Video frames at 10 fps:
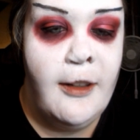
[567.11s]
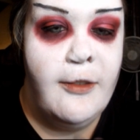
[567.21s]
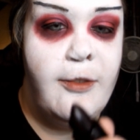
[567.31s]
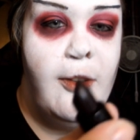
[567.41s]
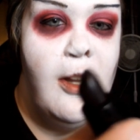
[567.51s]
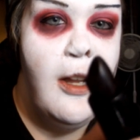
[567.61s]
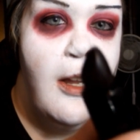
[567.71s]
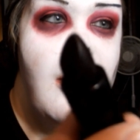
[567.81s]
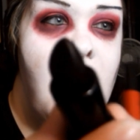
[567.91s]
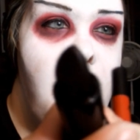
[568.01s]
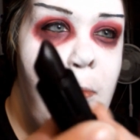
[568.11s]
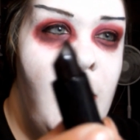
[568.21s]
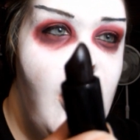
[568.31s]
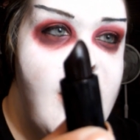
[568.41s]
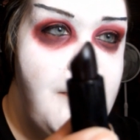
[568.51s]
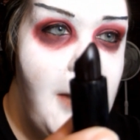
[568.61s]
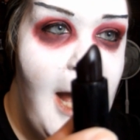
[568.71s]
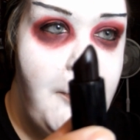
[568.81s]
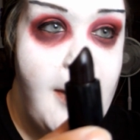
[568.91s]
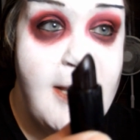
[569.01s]
of, looks
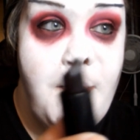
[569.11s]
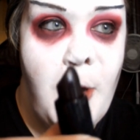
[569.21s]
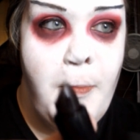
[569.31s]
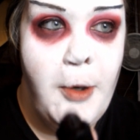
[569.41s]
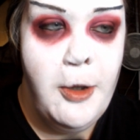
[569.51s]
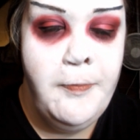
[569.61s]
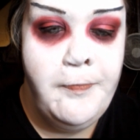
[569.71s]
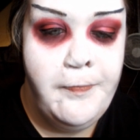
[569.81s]
black but it's purple.